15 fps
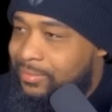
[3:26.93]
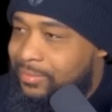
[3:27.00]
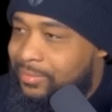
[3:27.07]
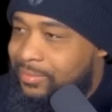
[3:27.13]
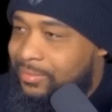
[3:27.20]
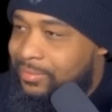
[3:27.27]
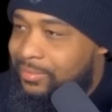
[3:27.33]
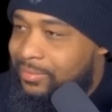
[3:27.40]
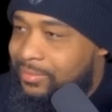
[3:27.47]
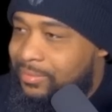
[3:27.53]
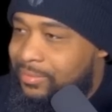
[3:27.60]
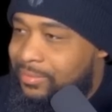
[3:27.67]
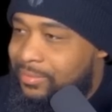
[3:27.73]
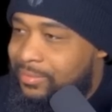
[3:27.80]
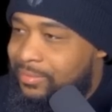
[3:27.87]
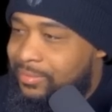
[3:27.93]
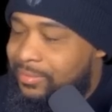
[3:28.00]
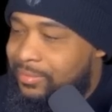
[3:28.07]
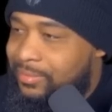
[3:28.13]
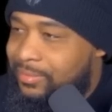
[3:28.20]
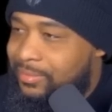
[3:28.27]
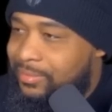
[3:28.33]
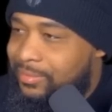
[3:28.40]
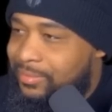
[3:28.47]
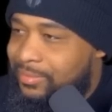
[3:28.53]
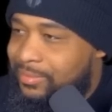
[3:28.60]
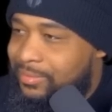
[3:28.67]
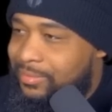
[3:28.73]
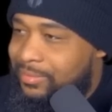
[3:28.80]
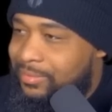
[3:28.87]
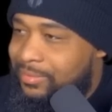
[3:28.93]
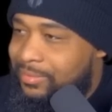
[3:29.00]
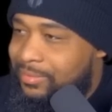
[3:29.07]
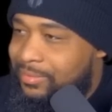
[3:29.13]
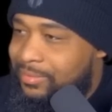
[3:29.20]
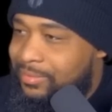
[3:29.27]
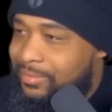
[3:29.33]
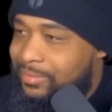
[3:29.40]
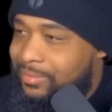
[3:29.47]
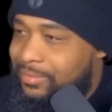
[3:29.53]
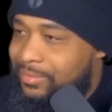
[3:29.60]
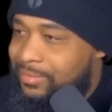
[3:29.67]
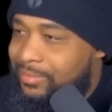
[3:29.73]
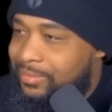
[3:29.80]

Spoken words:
(silent)